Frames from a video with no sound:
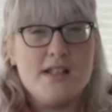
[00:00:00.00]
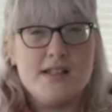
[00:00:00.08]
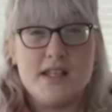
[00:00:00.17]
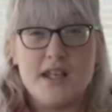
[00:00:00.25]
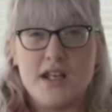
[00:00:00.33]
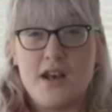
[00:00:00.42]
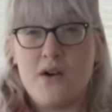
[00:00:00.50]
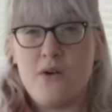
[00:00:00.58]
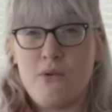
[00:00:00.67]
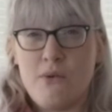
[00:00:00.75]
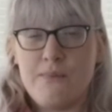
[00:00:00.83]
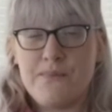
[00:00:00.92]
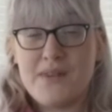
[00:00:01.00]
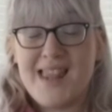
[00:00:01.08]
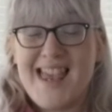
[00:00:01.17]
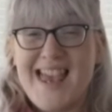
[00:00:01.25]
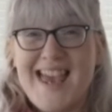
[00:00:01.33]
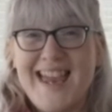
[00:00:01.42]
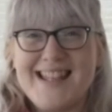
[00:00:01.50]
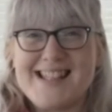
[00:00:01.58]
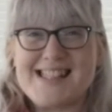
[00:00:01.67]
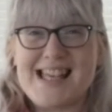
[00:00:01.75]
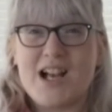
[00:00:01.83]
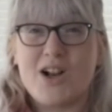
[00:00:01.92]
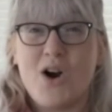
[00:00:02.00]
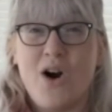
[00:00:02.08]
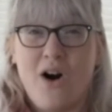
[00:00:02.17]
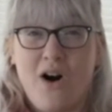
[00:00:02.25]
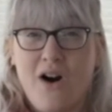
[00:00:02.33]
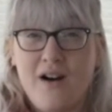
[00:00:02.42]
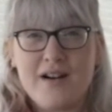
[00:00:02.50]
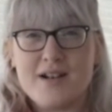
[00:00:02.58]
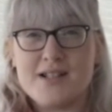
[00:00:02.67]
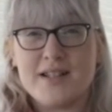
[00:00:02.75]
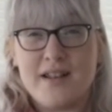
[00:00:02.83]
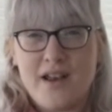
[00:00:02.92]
Do you know? It's a card.